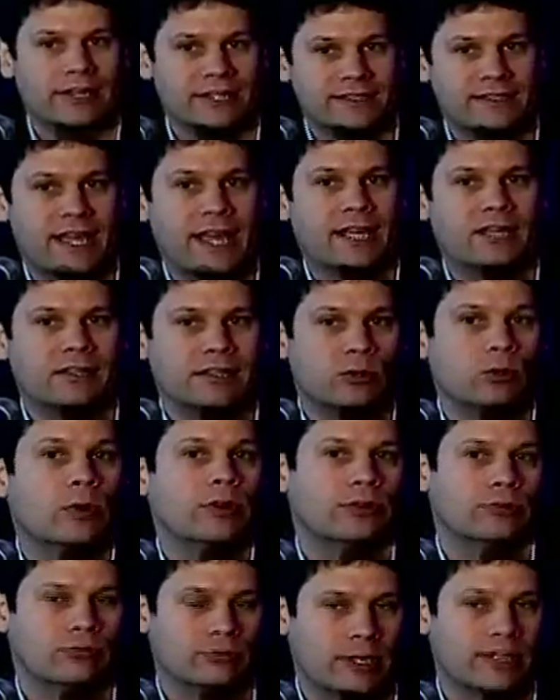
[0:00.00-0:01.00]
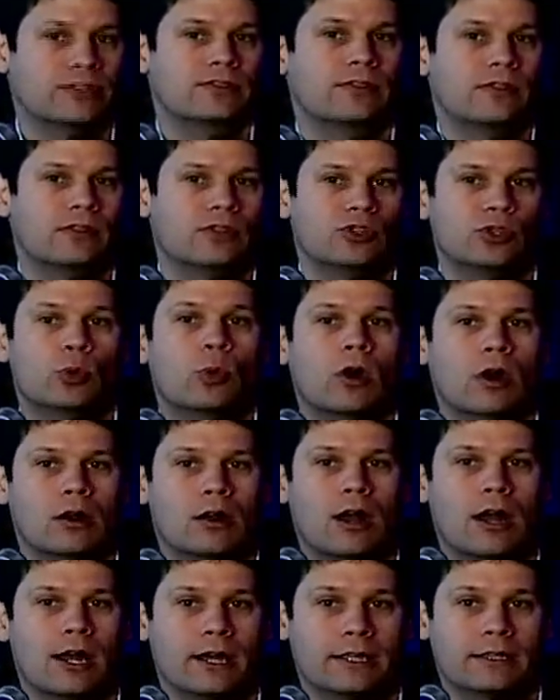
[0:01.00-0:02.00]
exactly what the rest of the
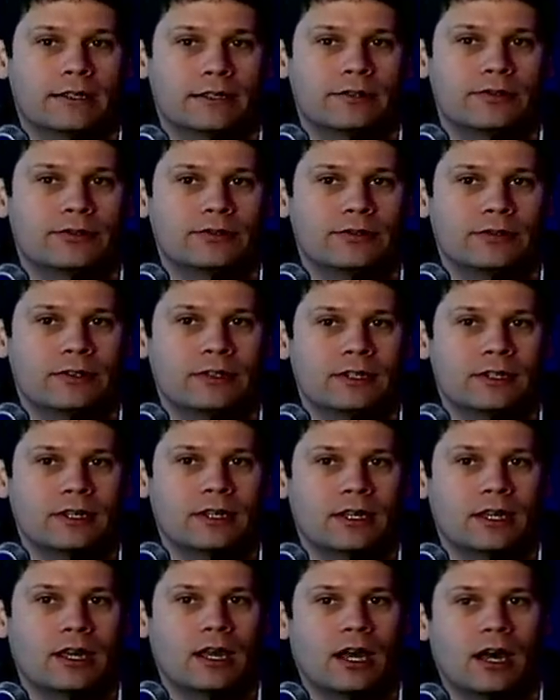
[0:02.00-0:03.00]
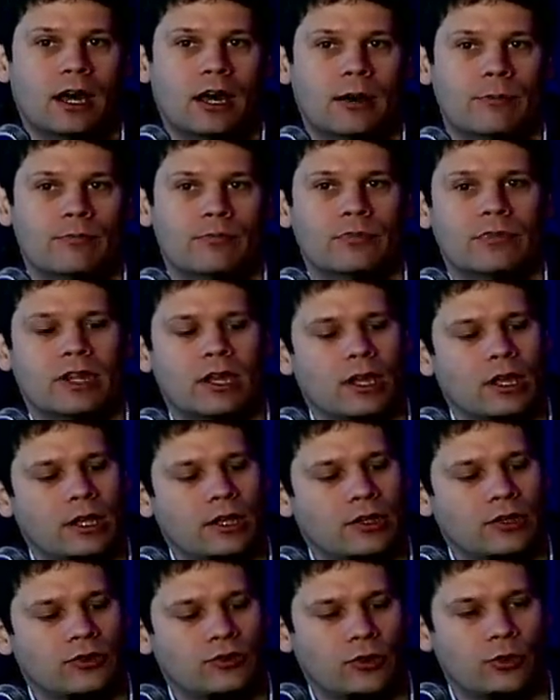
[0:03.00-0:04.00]
URI is. Um,
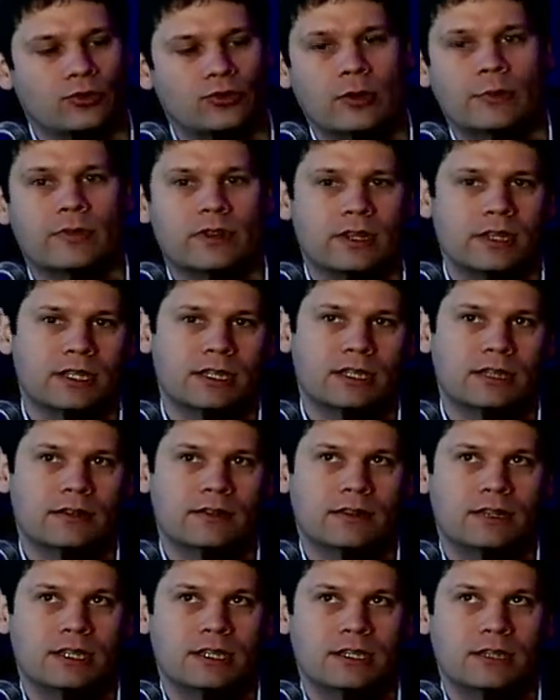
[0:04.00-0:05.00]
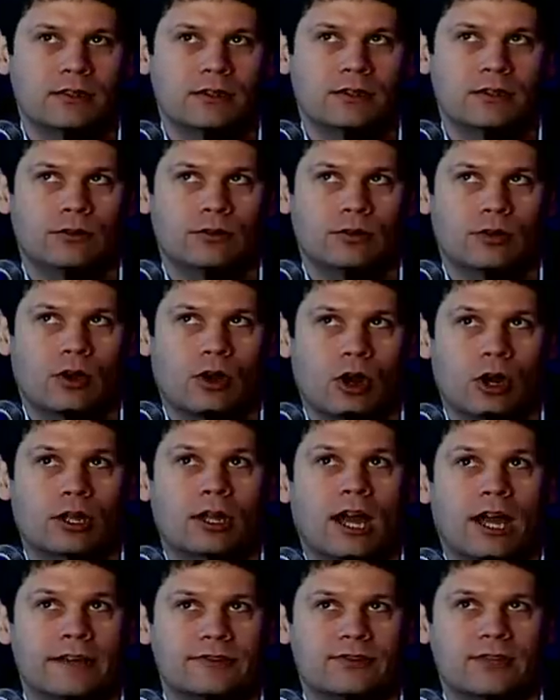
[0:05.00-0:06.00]
so some of the the
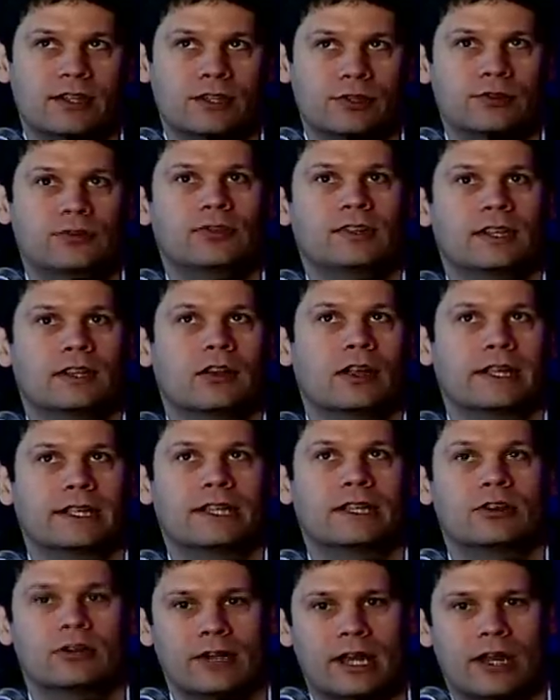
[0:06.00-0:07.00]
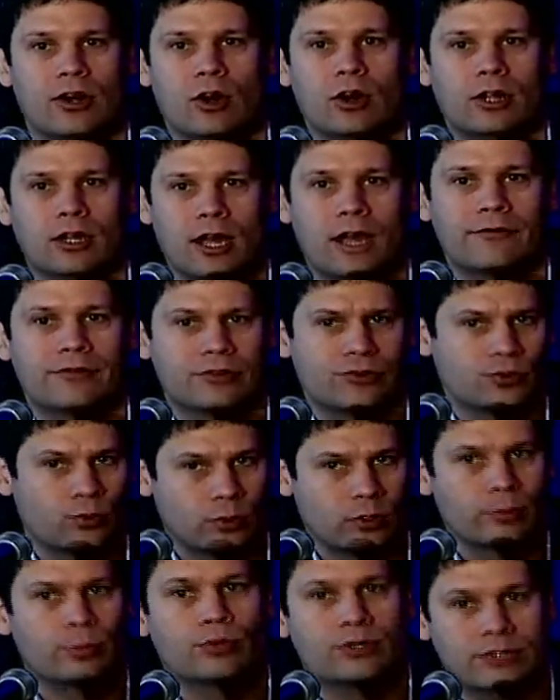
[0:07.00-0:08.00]
archives that you see, like Internet Archive, is
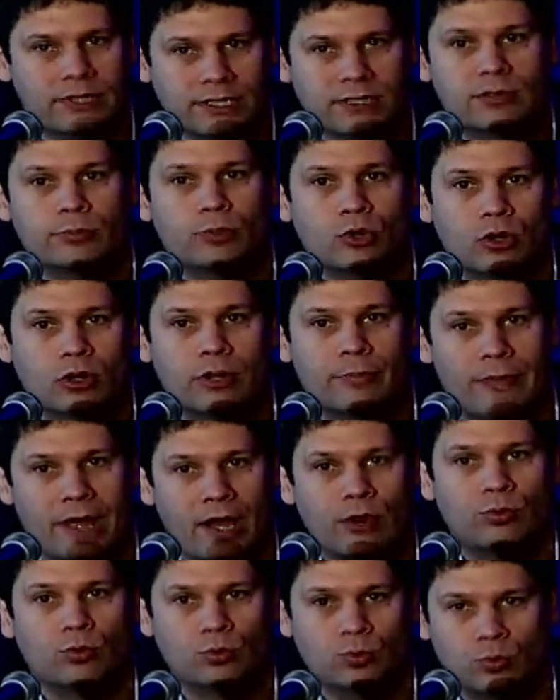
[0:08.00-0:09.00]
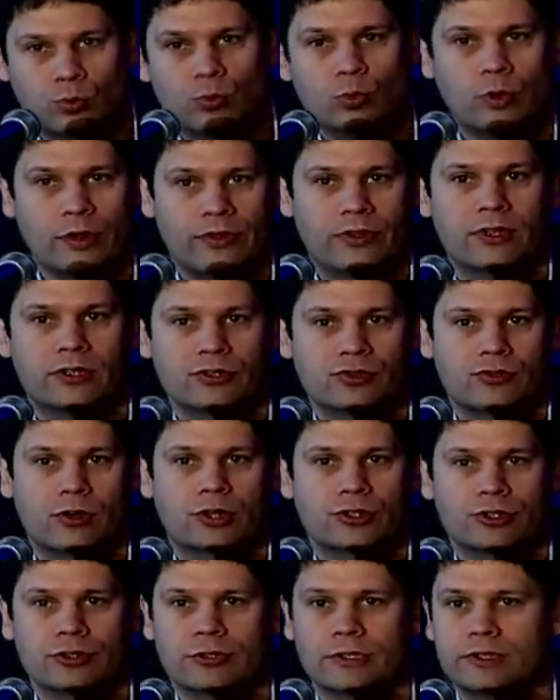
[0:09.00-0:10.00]
sort of predictable about what the
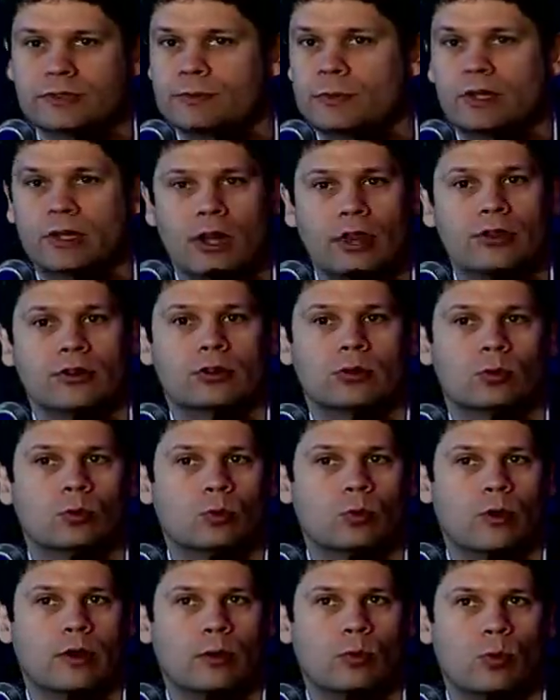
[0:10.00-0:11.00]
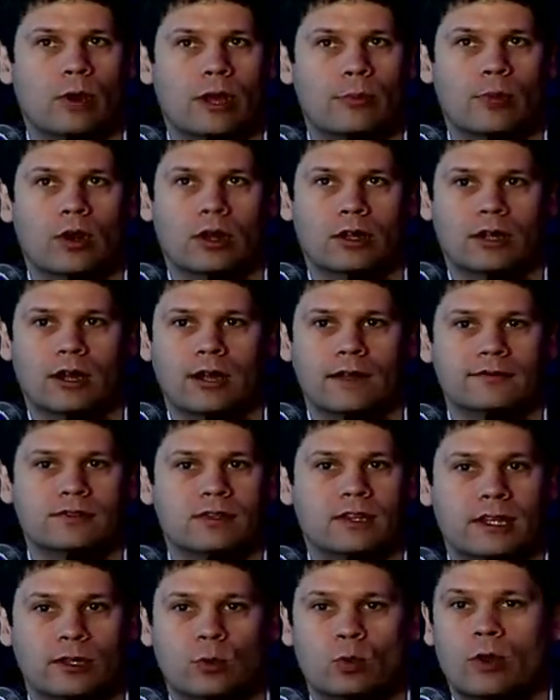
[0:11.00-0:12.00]
structure is, but other web archives
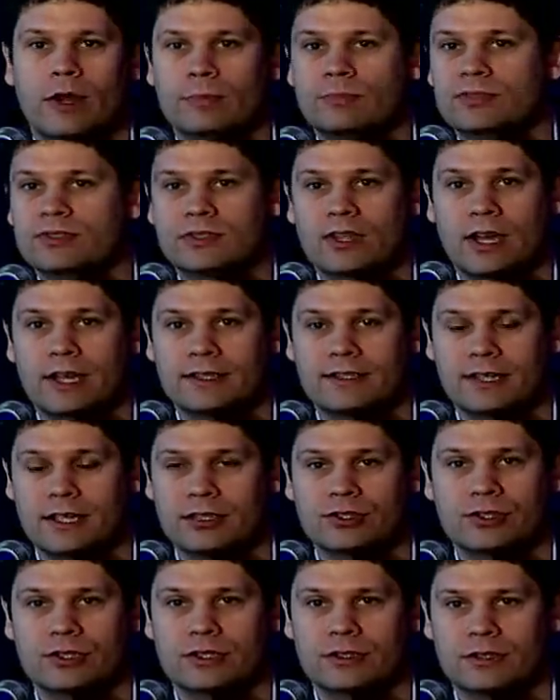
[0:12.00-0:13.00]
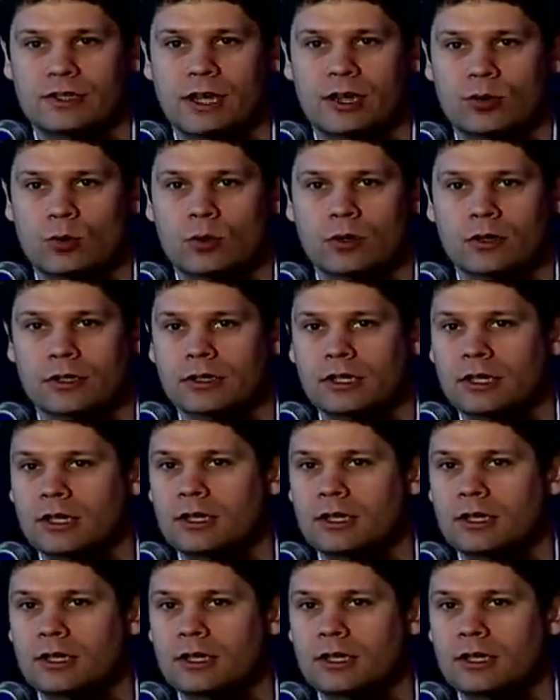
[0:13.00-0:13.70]
like webcitation.org,